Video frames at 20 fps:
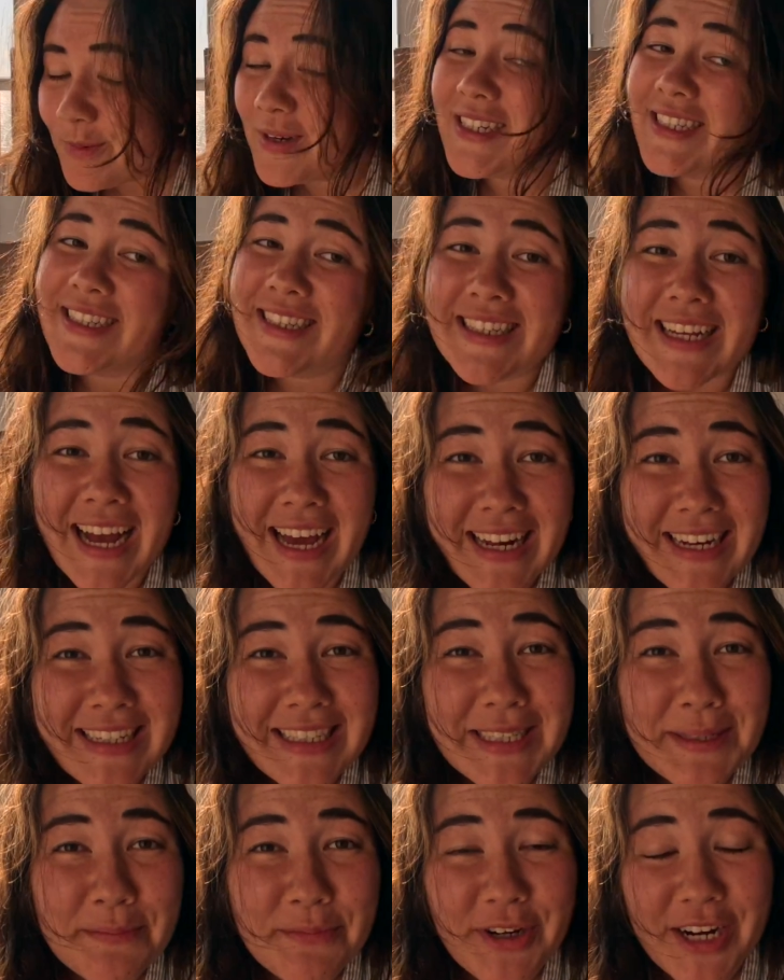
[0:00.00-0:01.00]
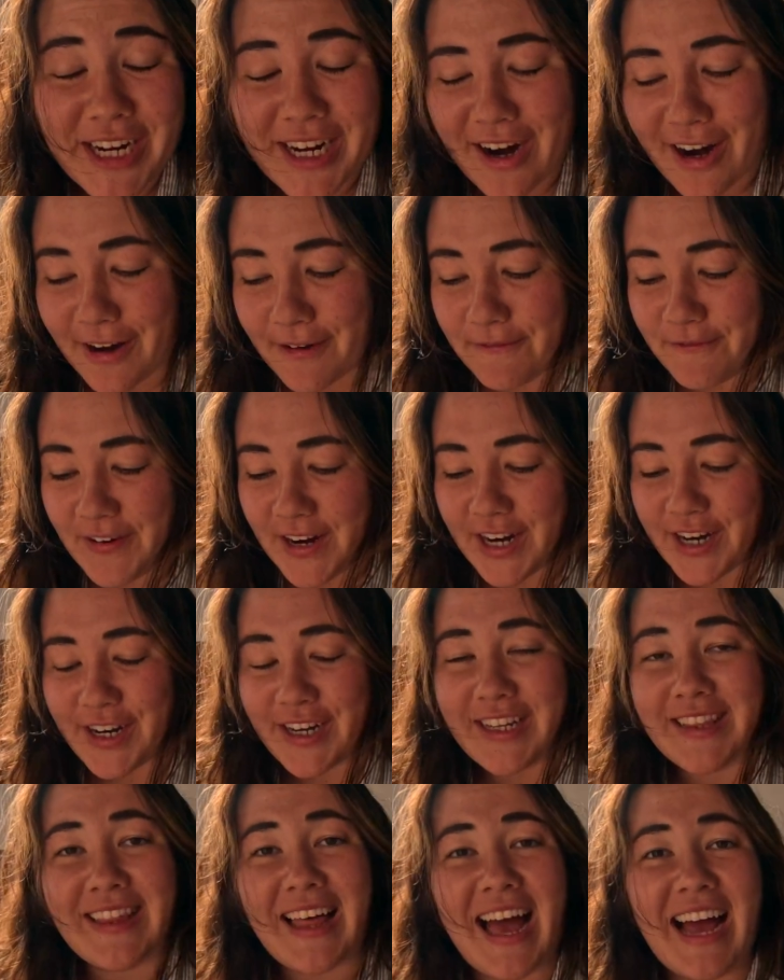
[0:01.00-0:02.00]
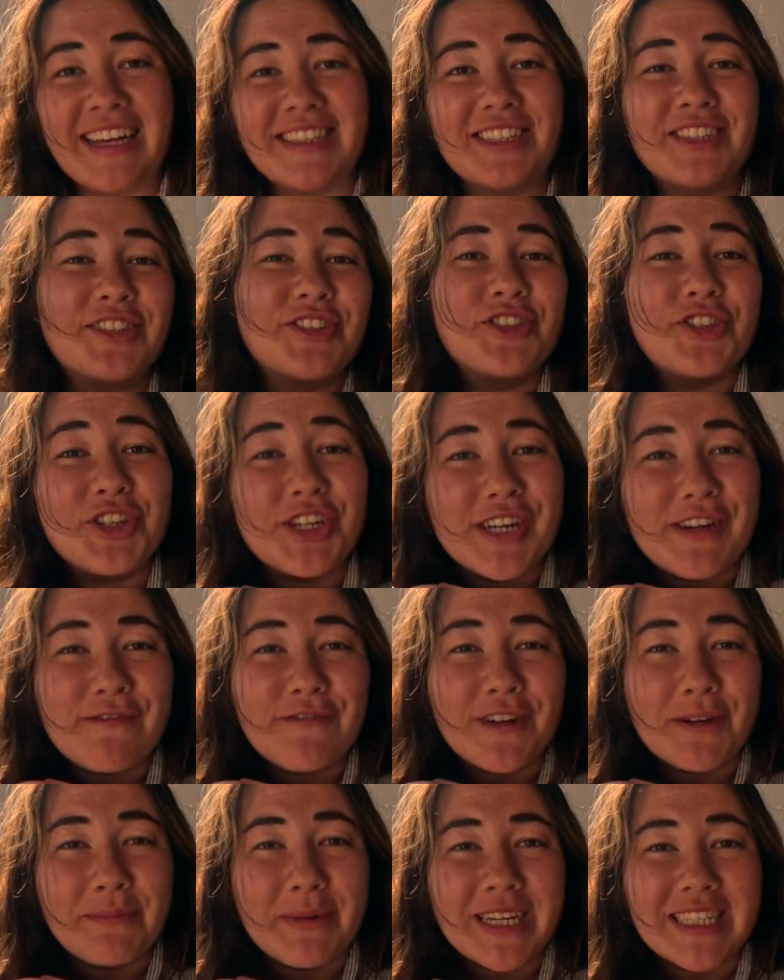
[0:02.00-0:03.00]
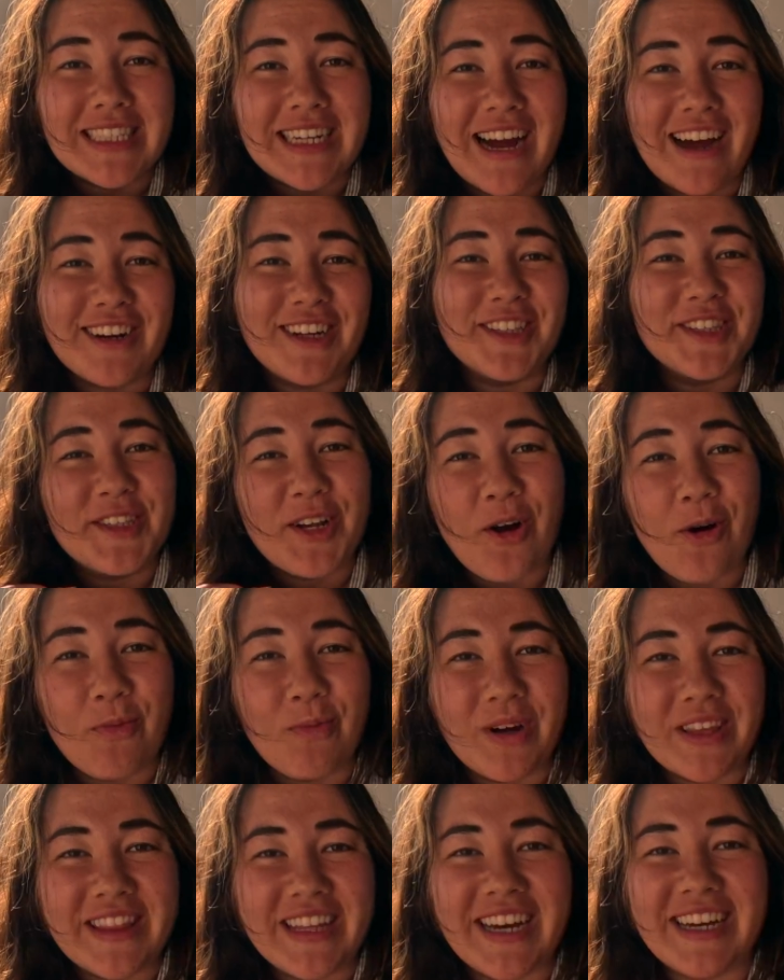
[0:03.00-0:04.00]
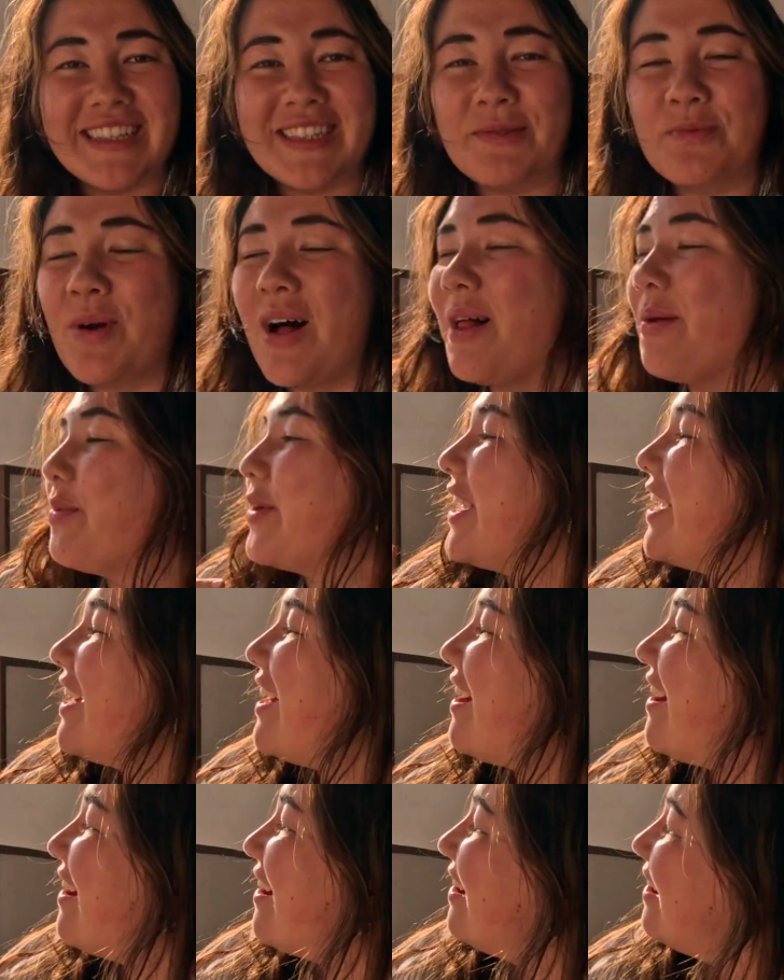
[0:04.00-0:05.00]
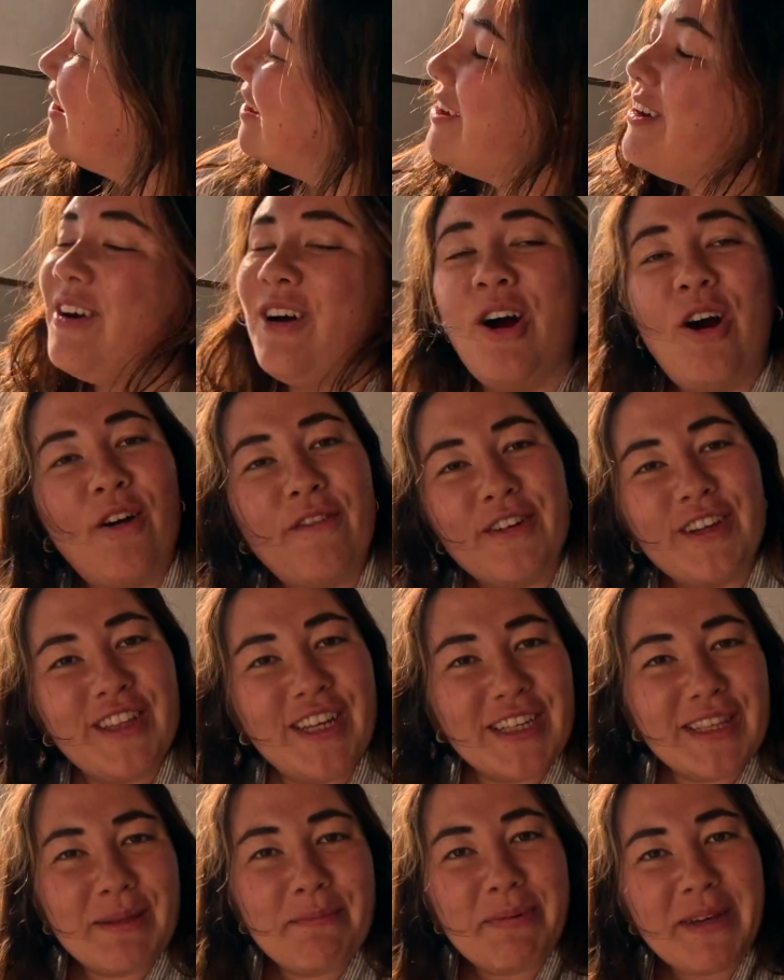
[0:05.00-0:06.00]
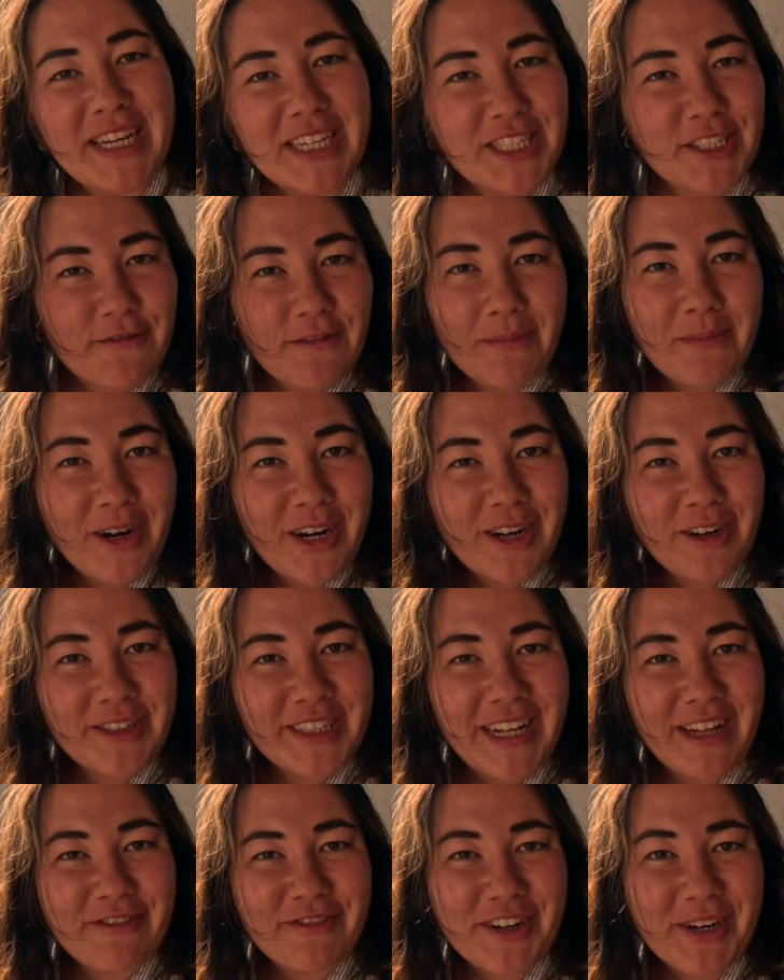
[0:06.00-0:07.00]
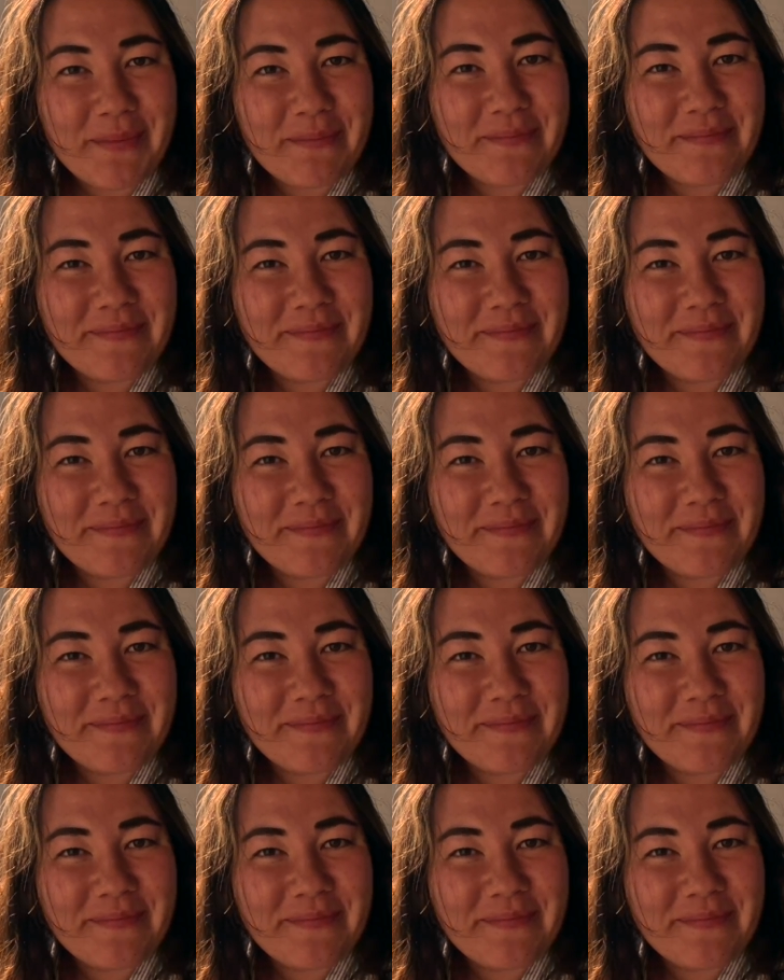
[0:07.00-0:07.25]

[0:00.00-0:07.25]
We decided to bring our very last treat from McDonald's home with us while we overlook the beach from our hotel room.